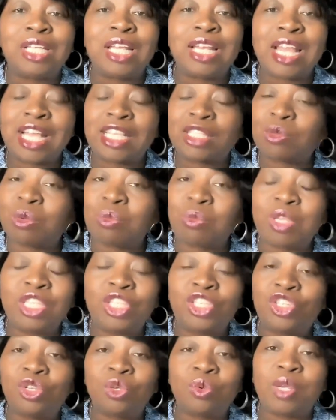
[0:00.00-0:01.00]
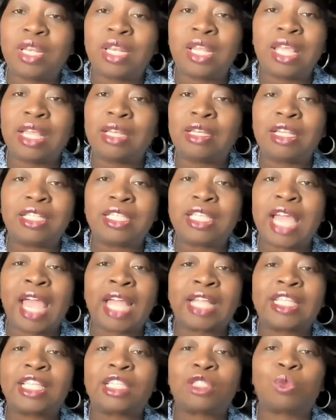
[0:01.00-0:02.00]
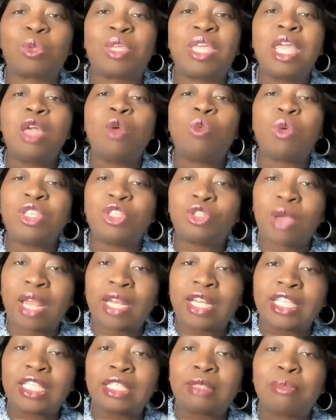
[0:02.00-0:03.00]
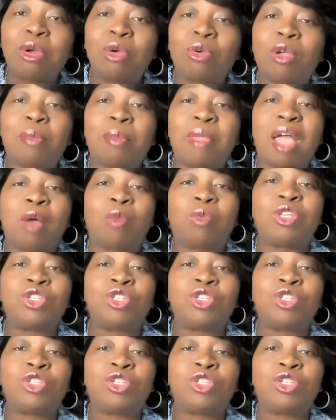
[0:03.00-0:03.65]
And that's what we do in the tactics. We try to smoke them out.